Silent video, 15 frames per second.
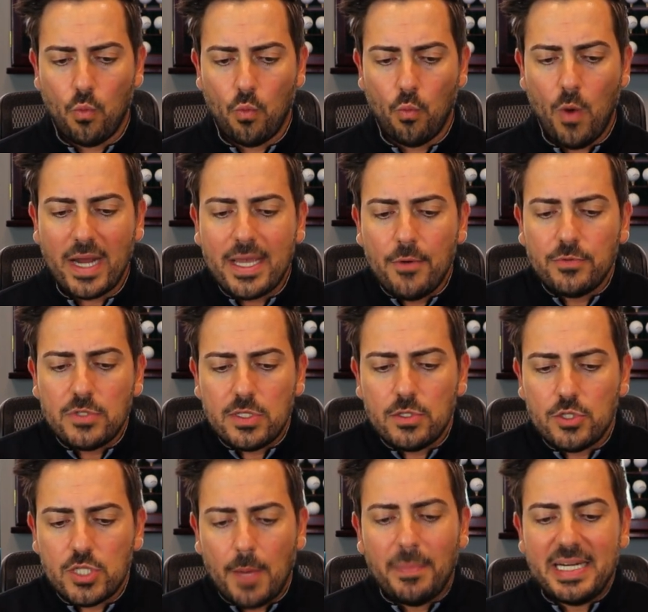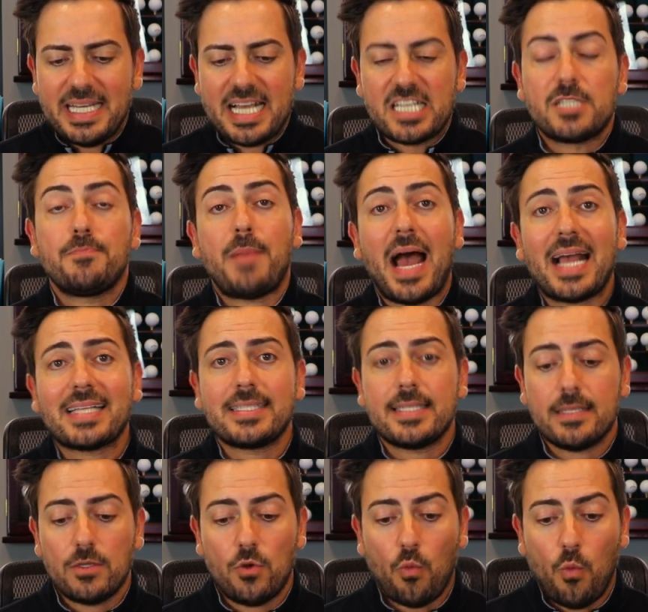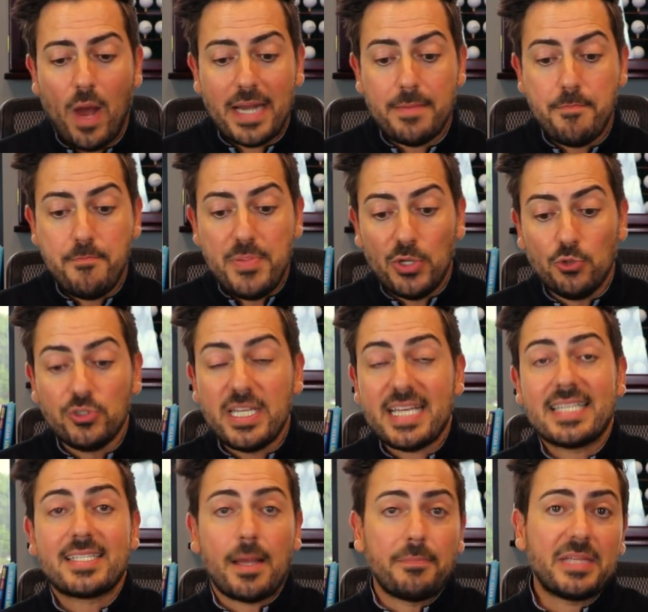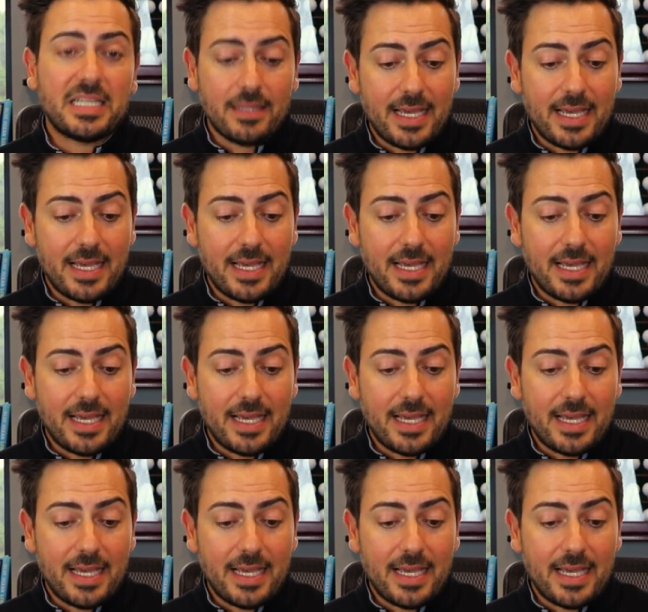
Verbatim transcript: what can somebody expect when building something